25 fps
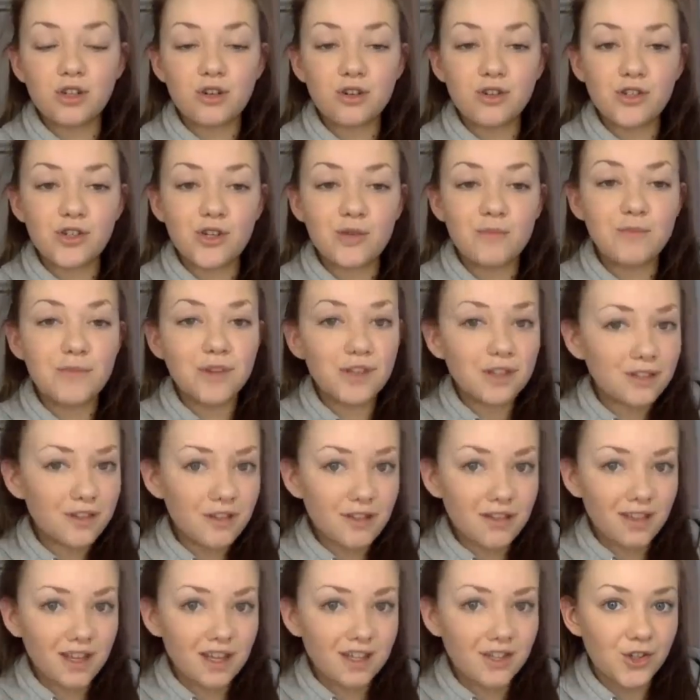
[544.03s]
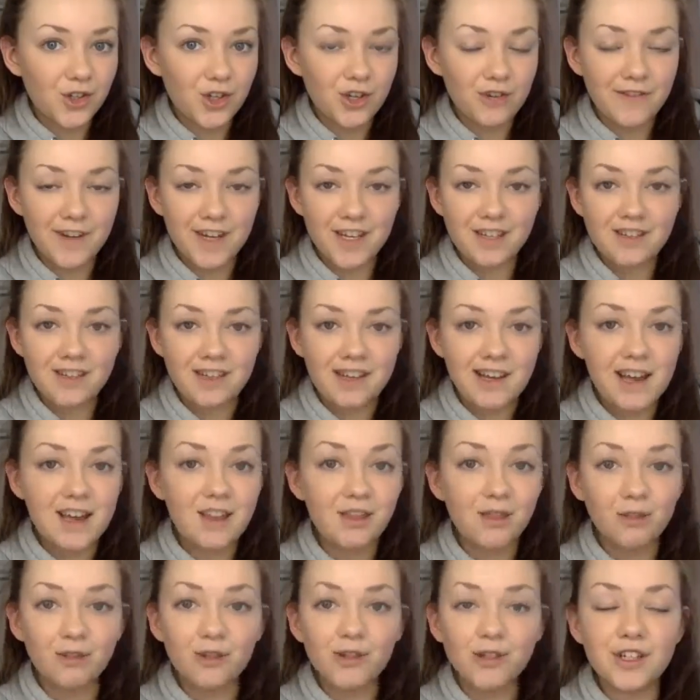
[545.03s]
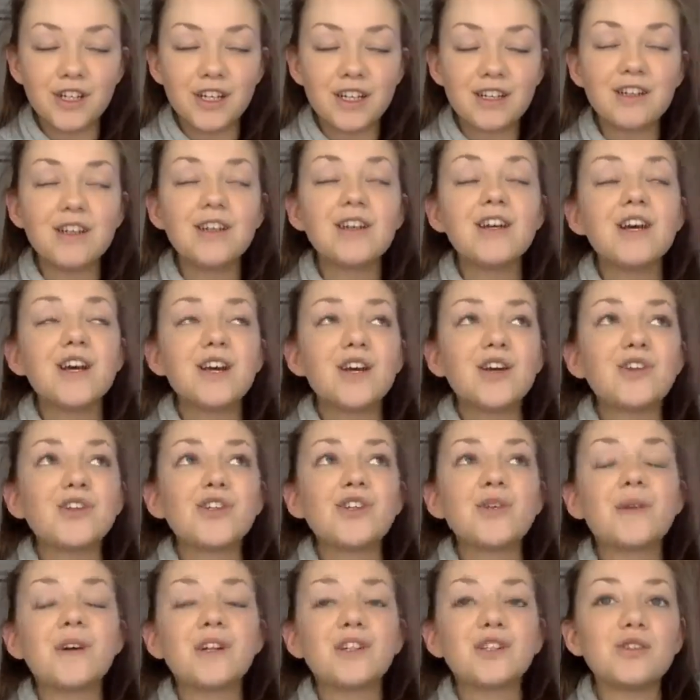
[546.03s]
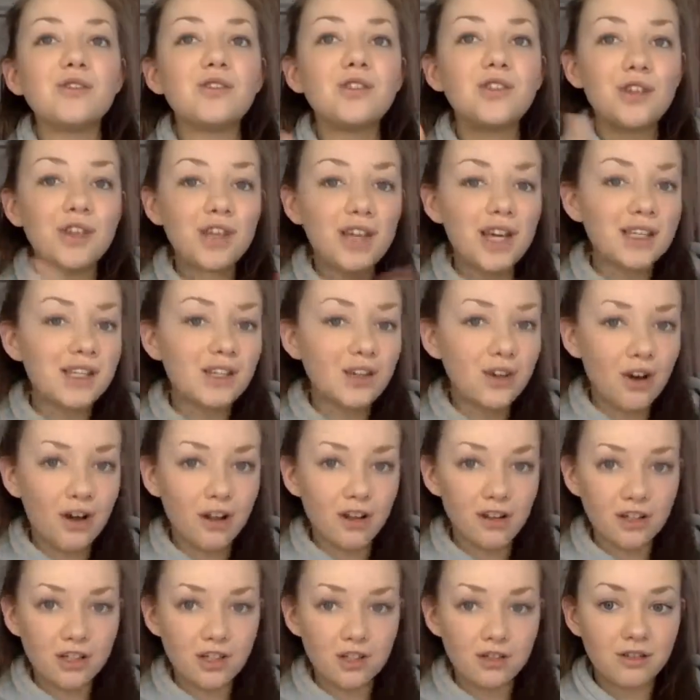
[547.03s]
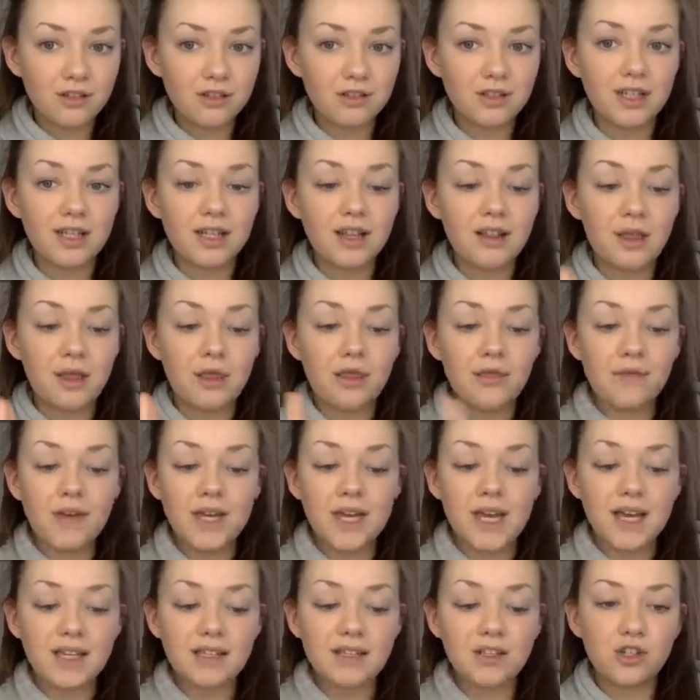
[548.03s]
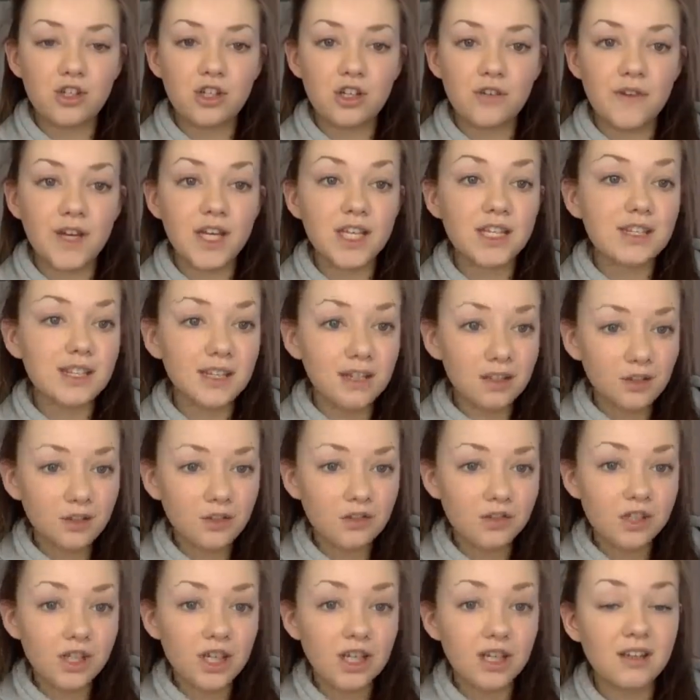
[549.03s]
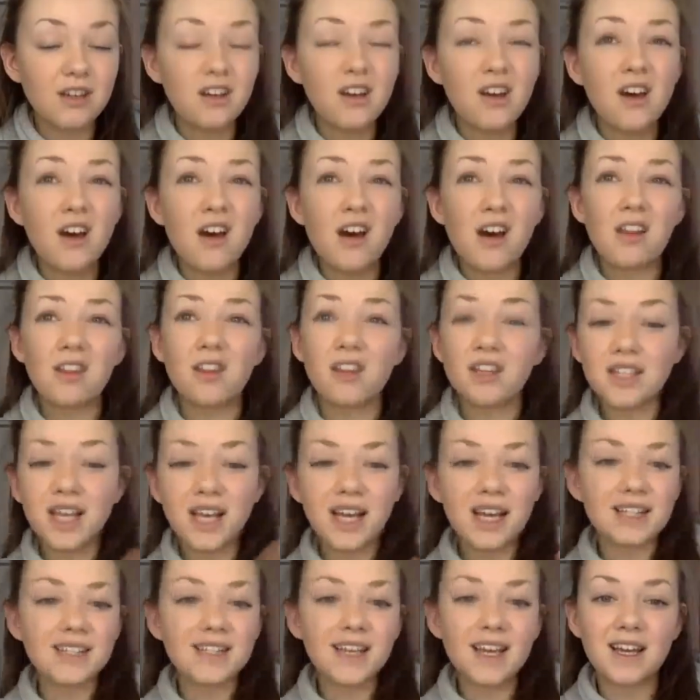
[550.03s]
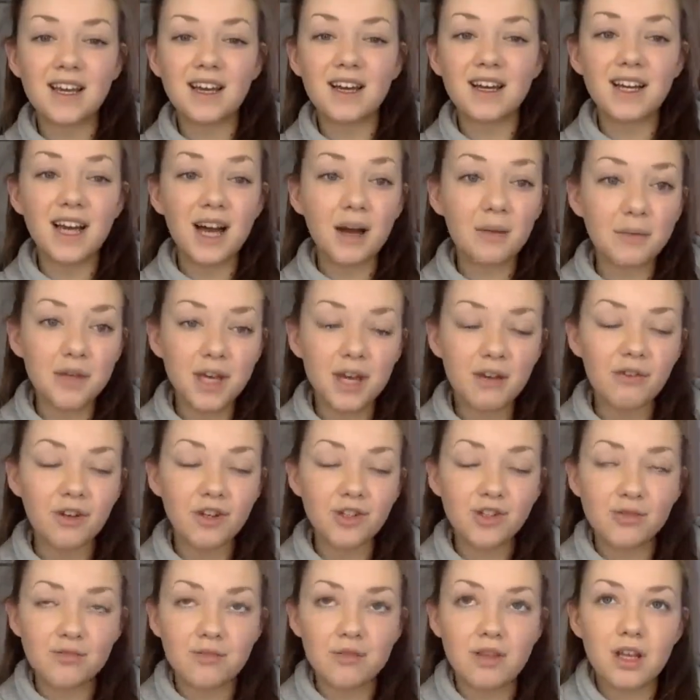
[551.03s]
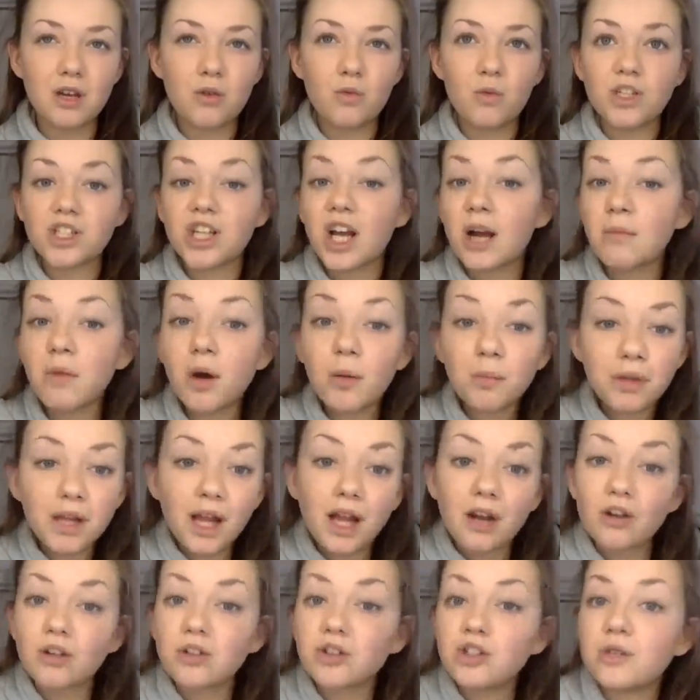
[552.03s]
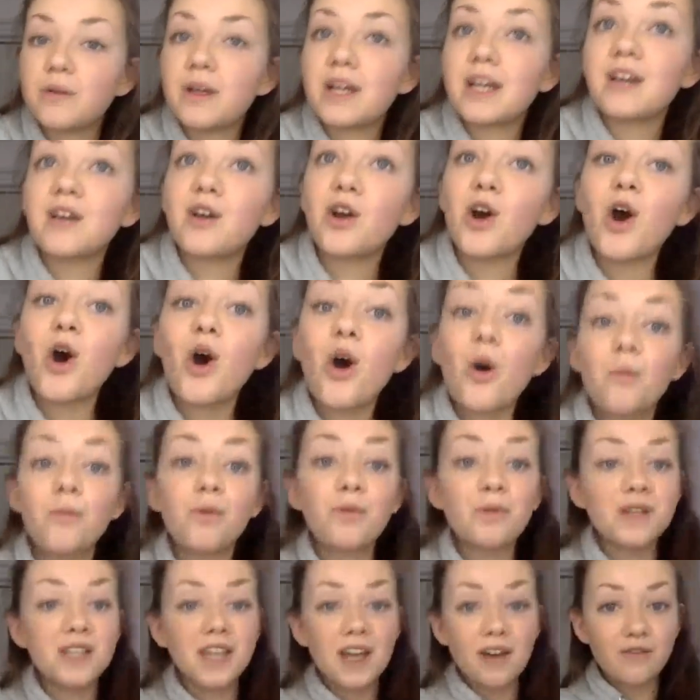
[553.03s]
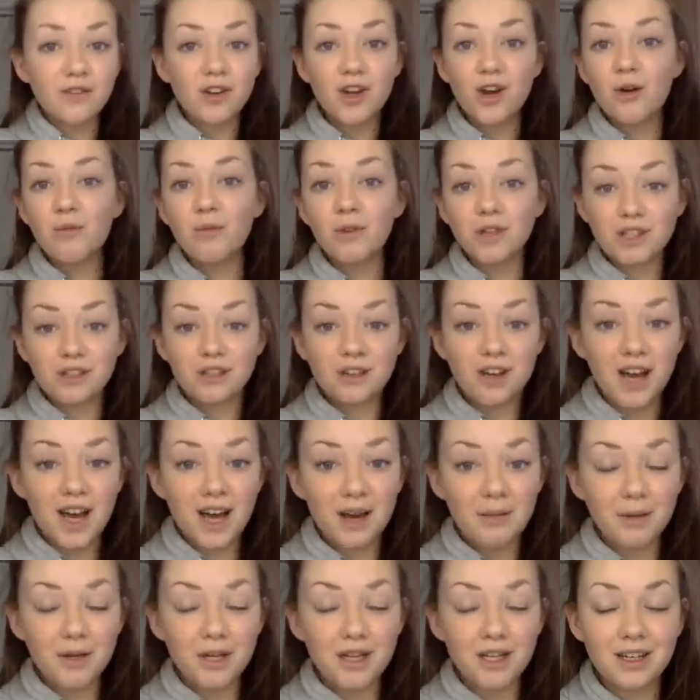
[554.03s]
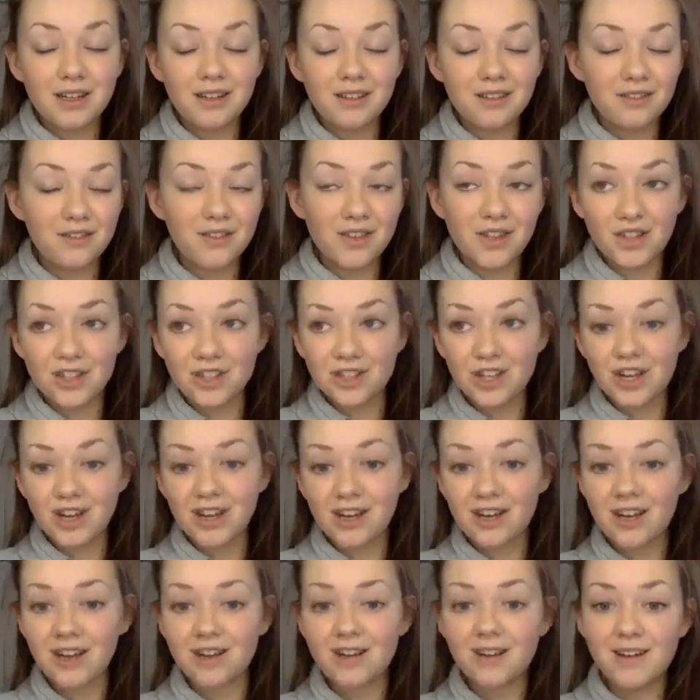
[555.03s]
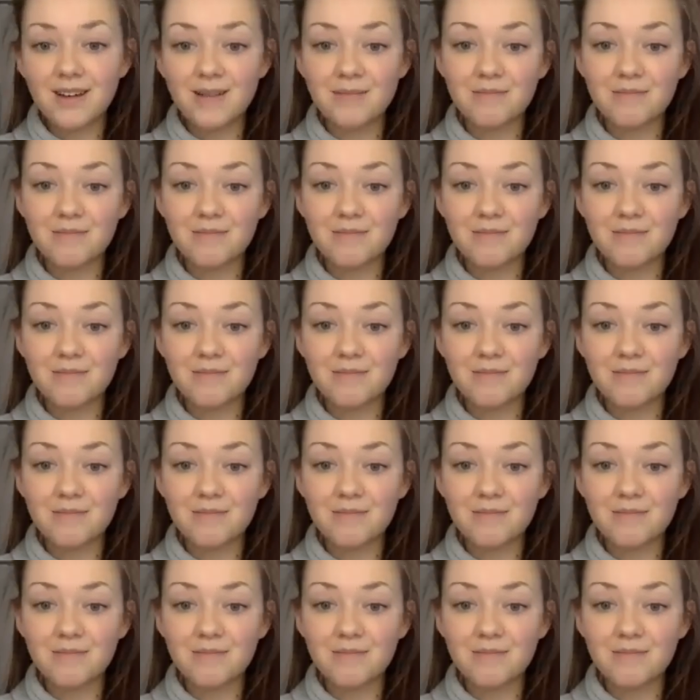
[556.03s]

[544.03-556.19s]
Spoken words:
to go to Musical Theatre University in London. So I'll do 2 years in college in London and 3 years in university in London, unless I could take a gap year or something, which I'm not planning on doing, but we never know what's going to happen in the future.